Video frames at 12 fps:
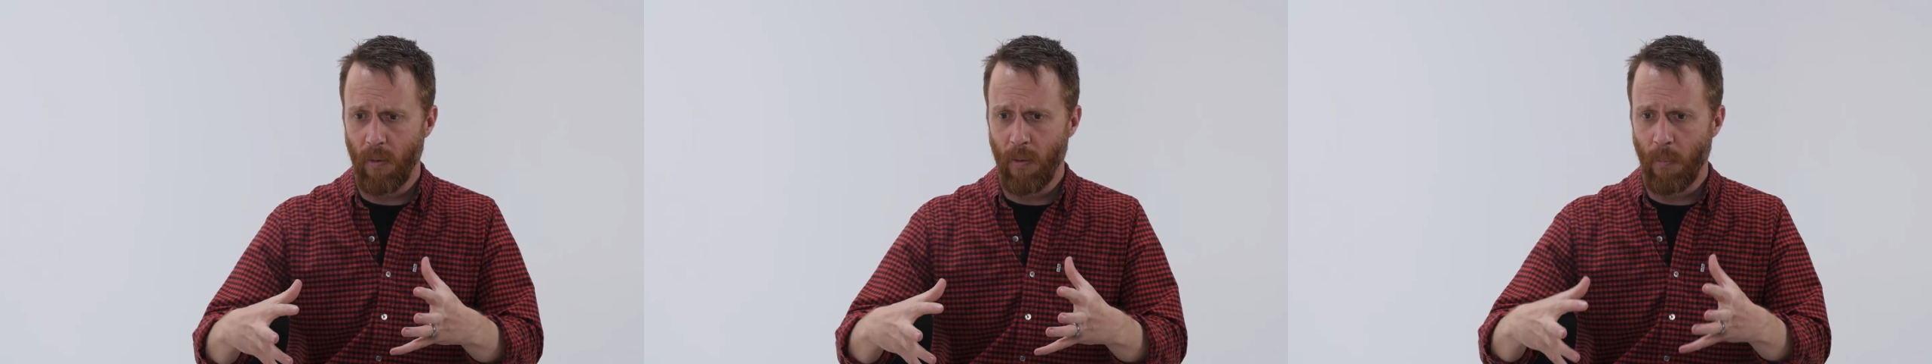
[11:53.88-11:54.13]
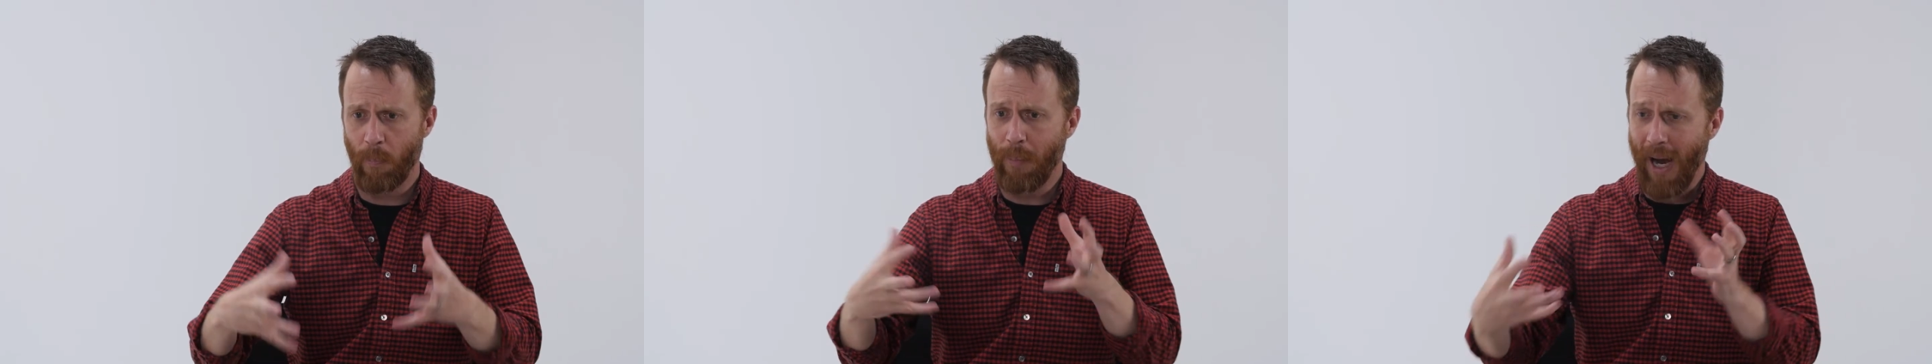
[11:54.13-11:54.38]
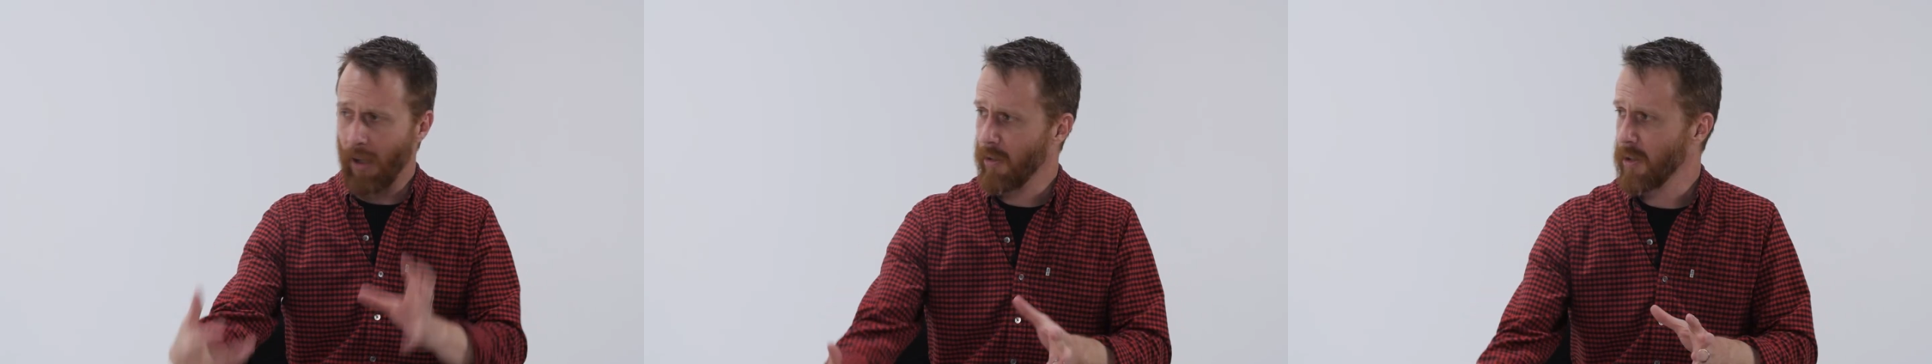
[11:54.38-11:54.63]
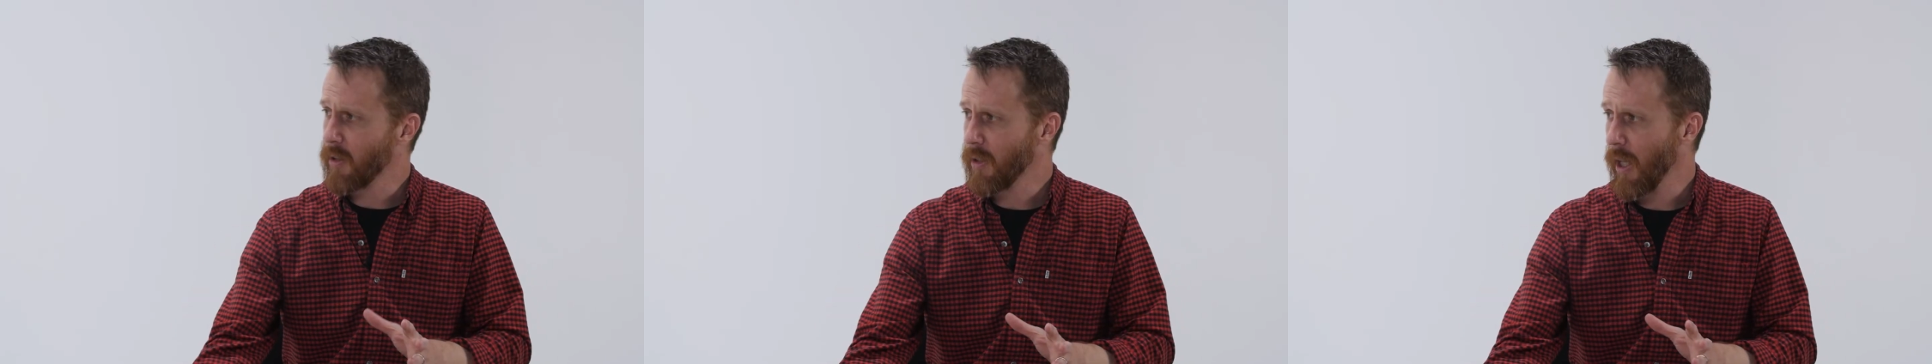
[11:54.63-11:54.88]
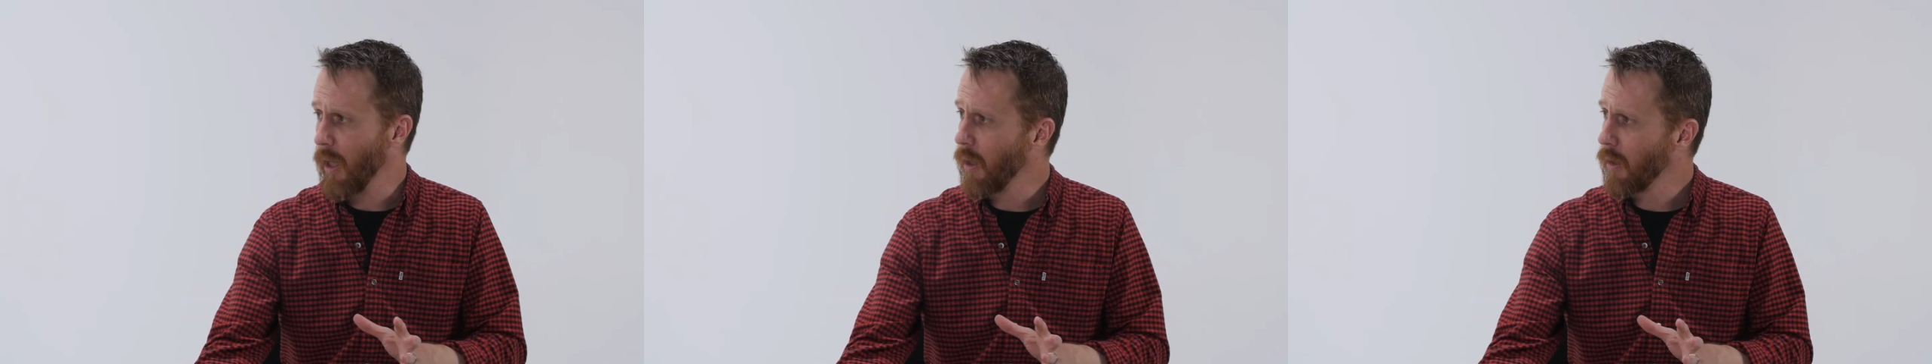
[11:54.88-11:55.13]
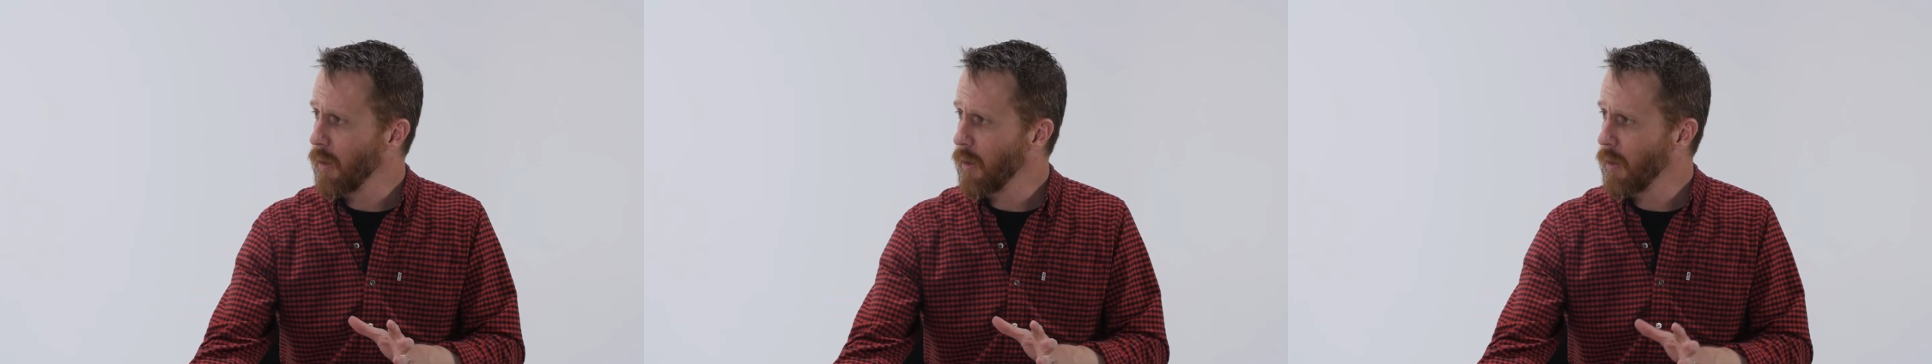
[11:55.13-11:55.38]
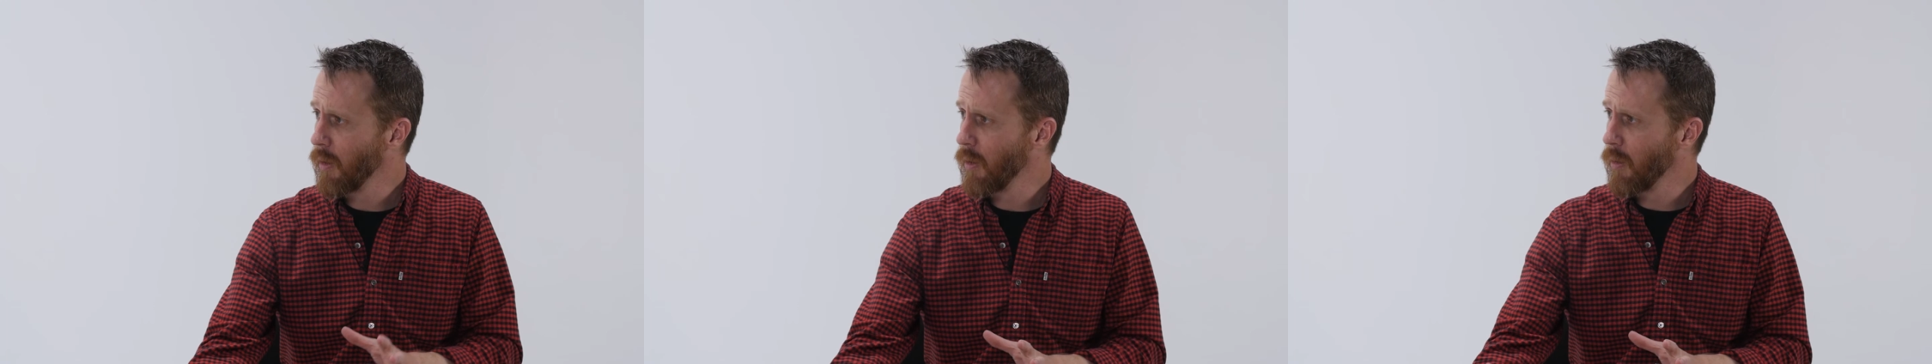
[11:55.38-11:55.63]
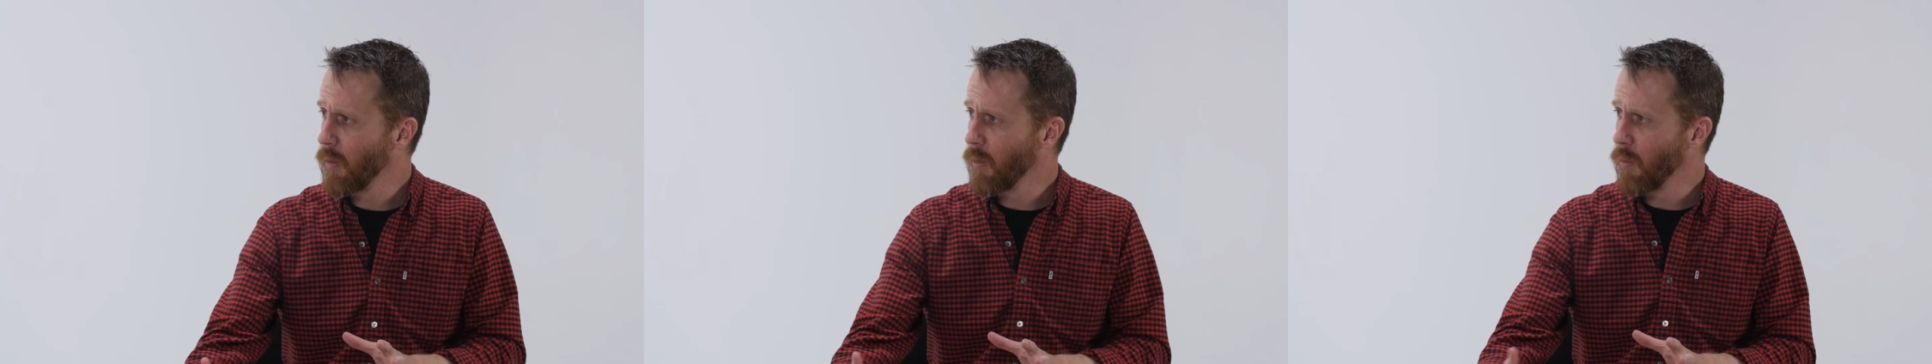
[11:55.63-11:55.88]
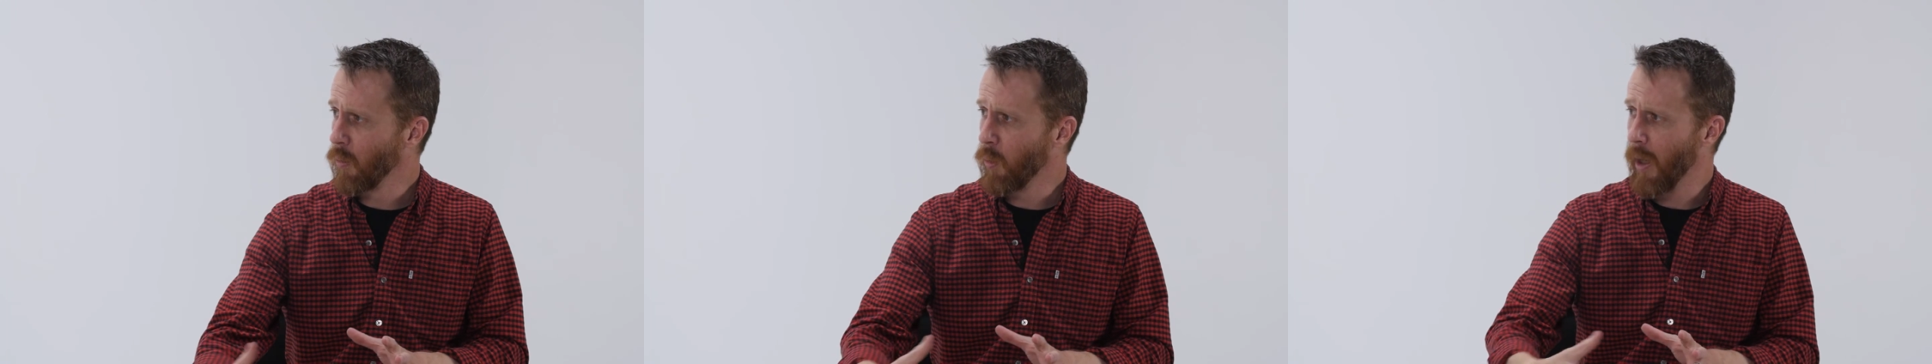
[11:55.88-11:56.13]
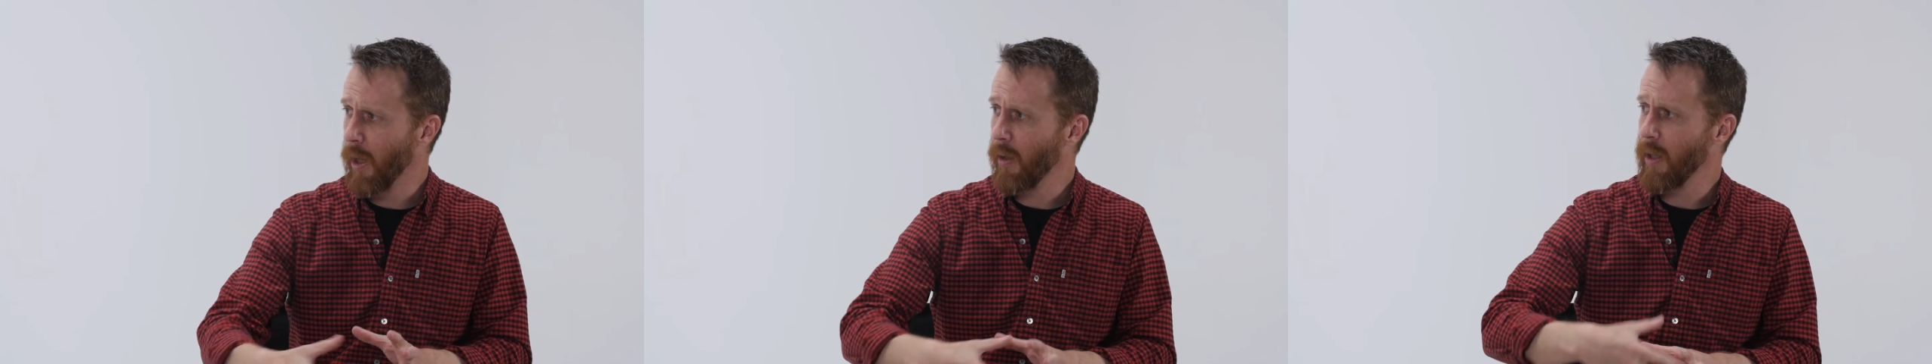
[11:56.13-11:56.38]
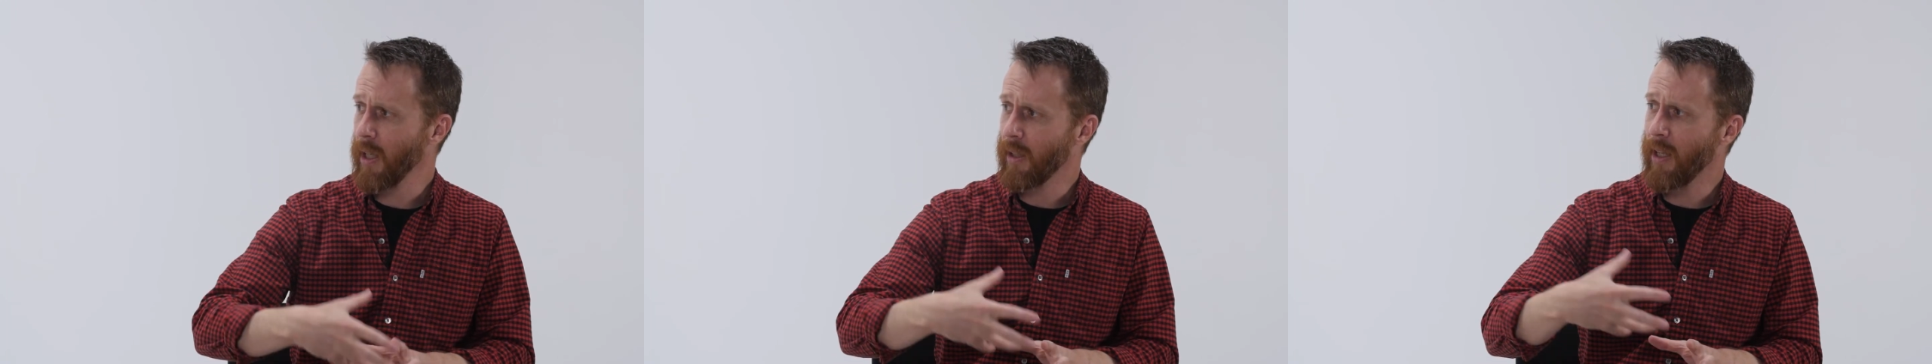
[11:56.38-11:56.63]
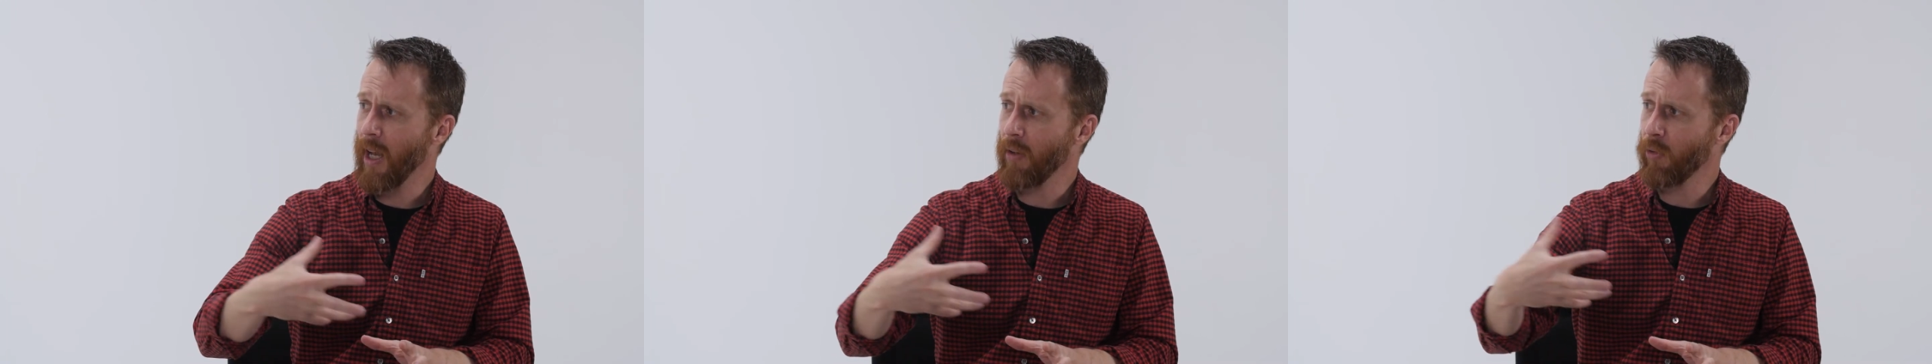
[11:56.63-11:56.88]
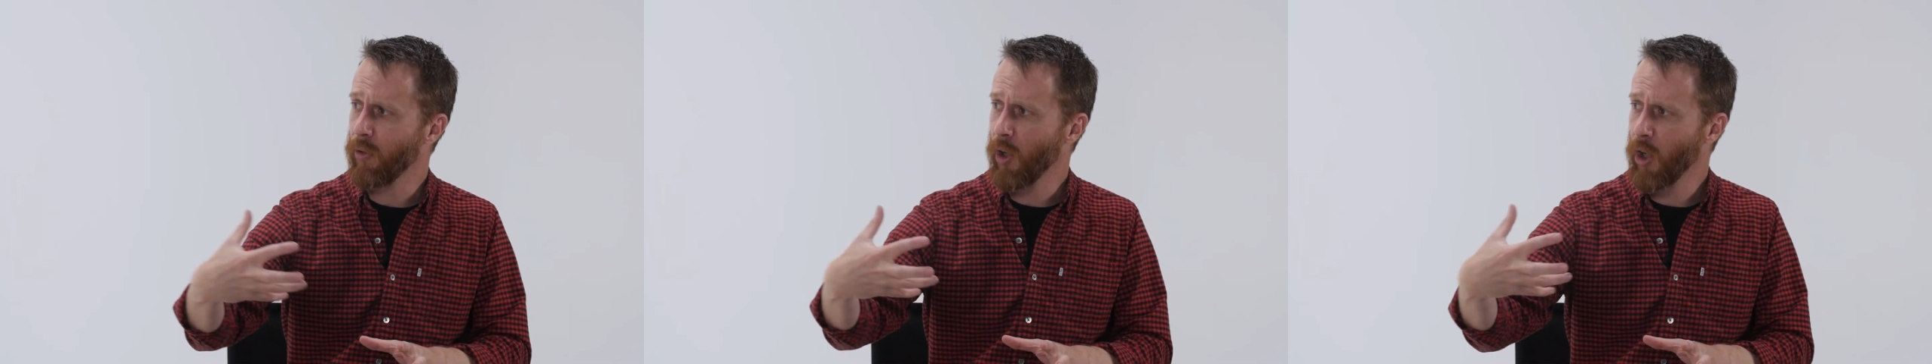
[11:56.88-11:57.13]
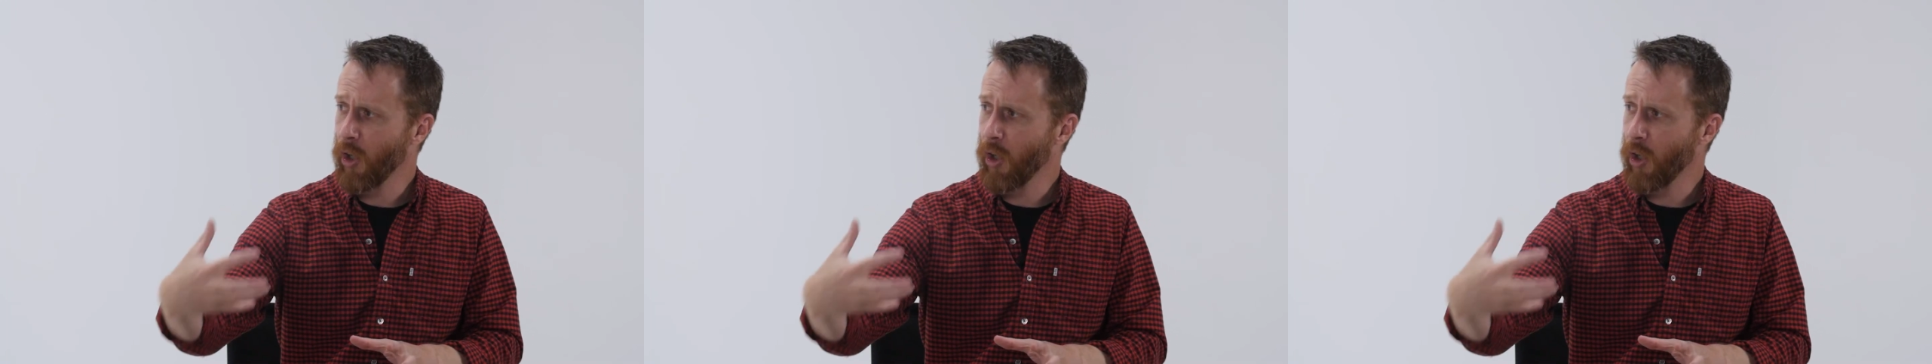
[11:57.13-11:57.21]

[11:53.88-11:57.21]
balanced it where it gave